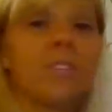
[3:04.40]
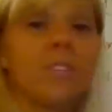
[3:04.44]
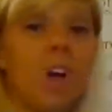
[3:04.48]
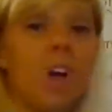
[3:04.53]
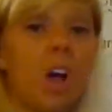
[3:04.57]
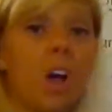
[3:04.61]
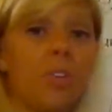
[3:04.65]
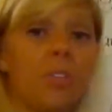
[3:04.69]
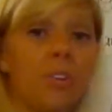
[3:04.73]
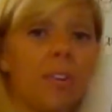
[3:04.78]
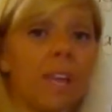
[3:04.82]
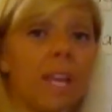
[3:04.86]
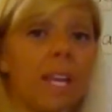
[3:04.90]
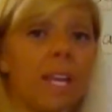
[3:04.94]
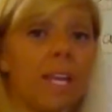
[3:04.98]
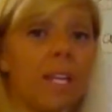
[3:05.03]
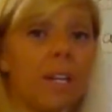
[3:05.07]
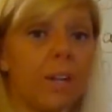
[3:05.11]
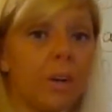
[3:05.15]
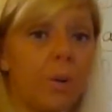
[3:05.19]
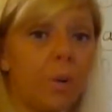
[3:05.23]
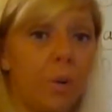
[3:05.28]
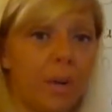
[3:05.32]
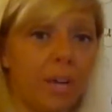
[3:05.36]
solve it like
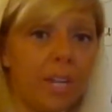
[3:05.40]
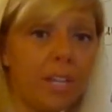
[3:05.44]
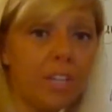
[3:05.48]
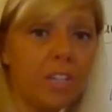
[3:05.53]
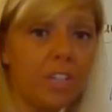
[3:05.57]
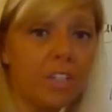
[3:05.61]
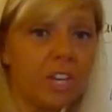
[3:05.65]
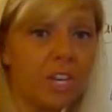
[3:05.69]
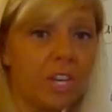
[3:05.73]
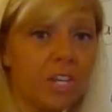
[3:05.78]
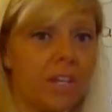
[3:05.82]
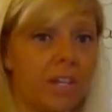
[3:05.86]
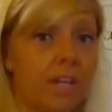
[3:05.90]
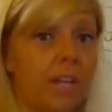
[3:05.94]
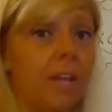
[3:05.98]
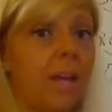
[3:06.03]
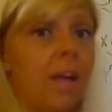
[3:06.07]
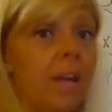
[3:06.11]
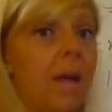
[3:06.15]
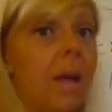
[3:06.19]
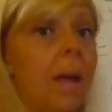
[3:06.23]
an equation,